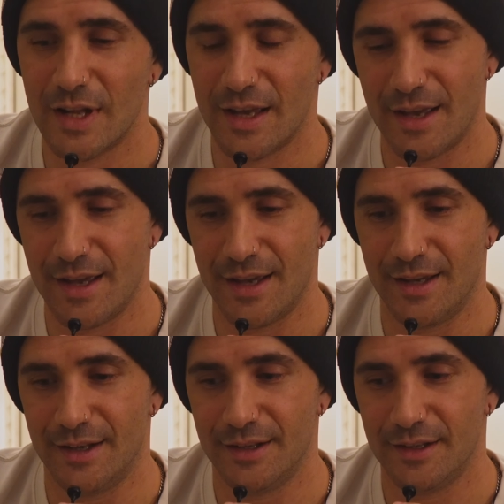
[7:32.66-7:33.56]

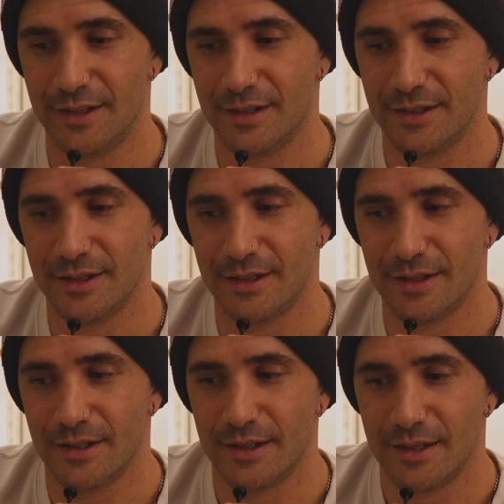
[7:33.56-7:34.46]
And
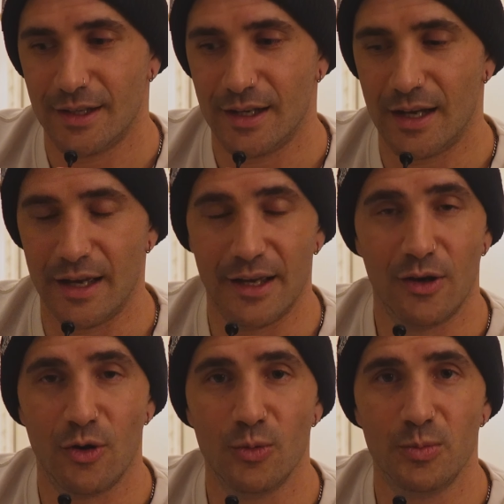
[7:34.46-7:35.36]
I
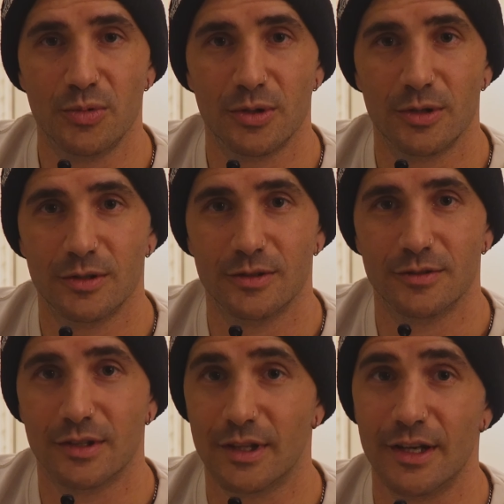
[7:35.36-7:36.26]
hope
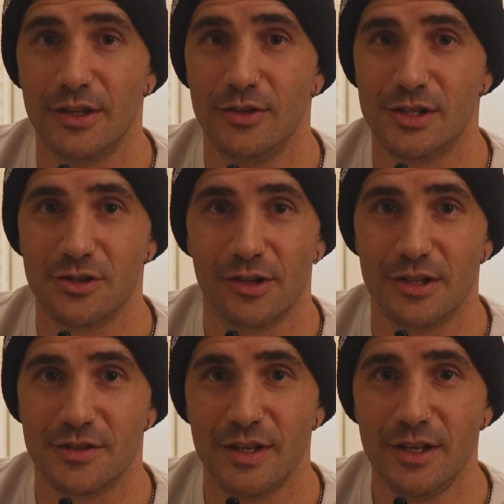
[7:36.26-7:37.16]
that you enjoyed
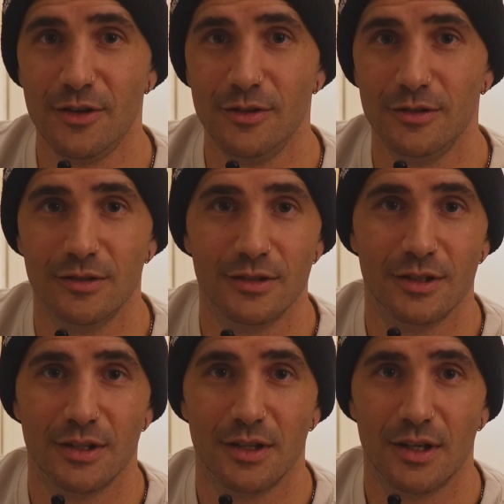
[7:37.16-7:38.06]
this video,
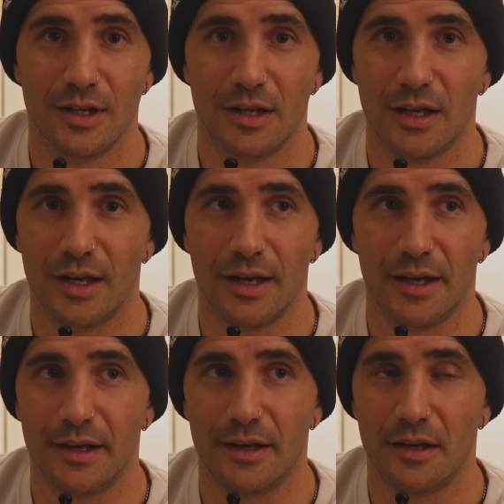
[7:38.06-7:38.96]

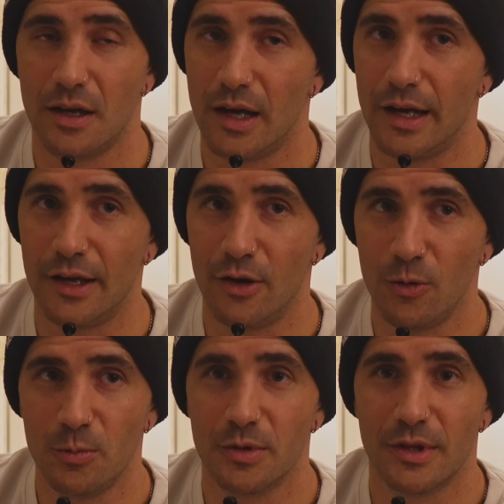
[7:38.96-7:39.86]
and I
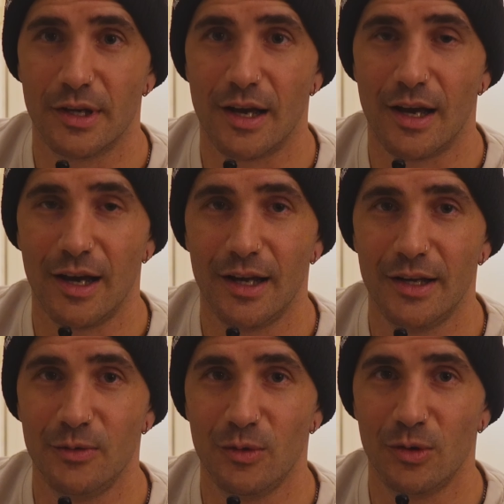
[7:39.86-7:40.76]
hope that
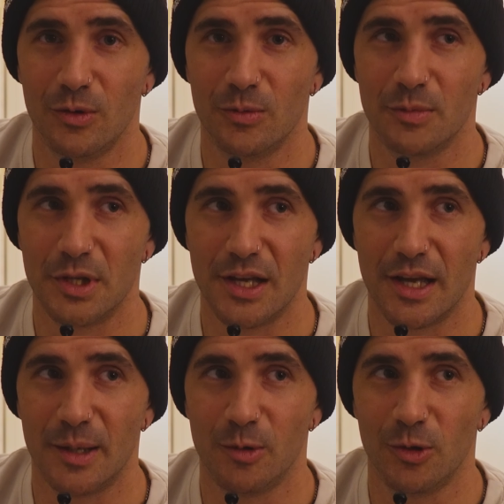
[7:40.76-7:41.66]
I will be
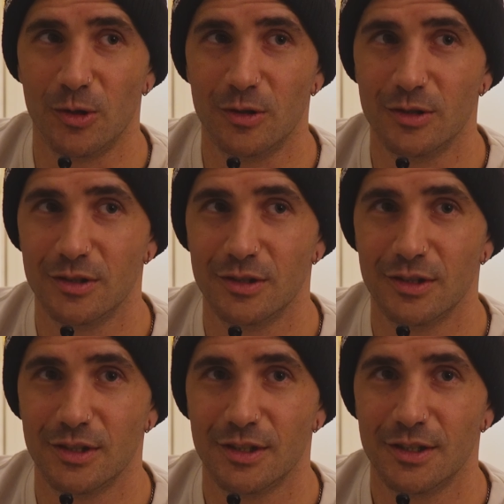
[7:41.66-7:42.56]
able
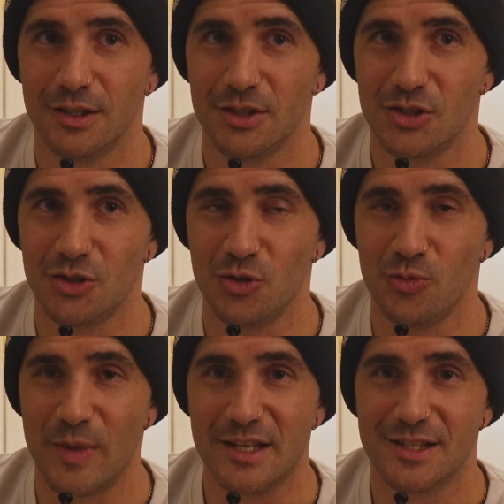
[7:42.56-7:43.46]
to
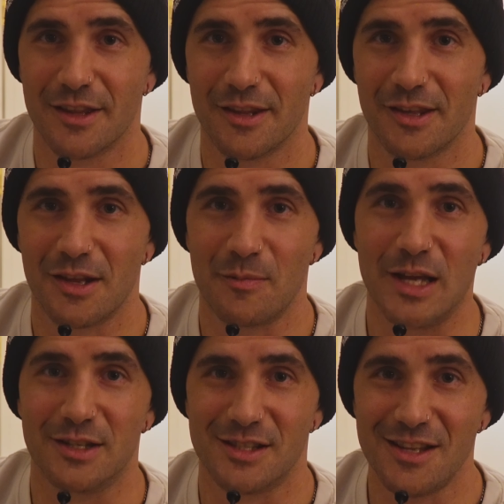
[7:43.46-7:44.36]
make something that
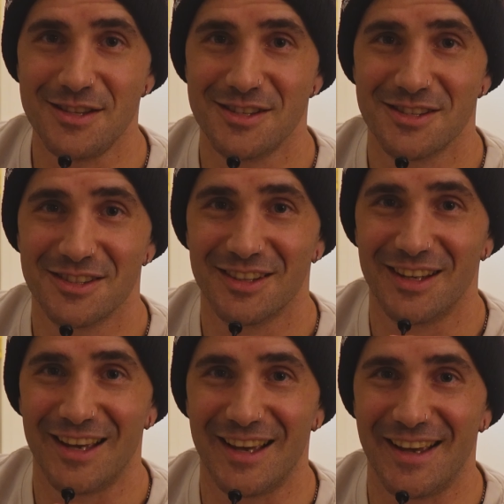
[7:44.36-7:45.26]
makes sense.
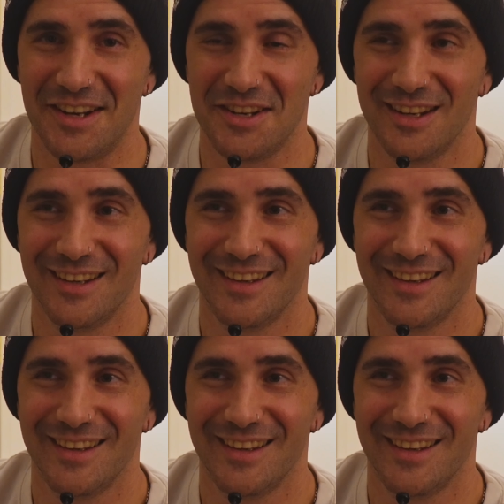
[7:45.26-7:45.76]
And